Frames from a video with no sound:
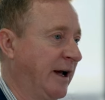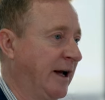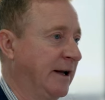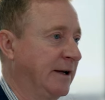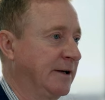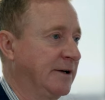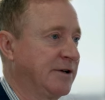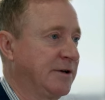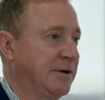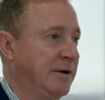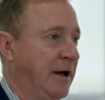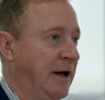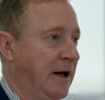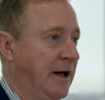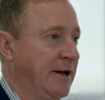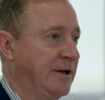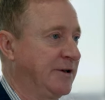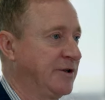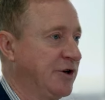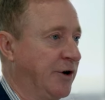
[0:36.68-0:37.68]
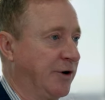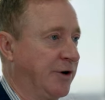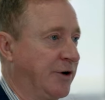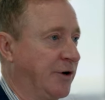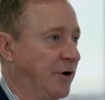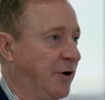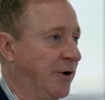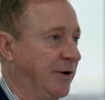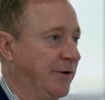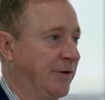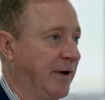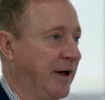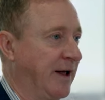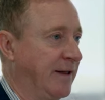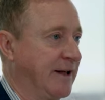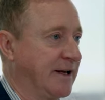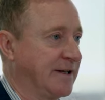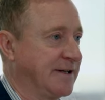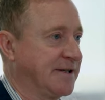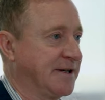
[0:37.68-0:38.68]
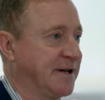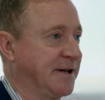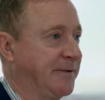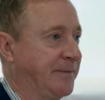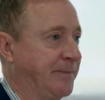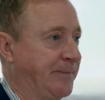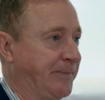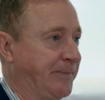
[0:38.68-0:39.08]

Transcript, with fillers: in, turn it on, and that's it.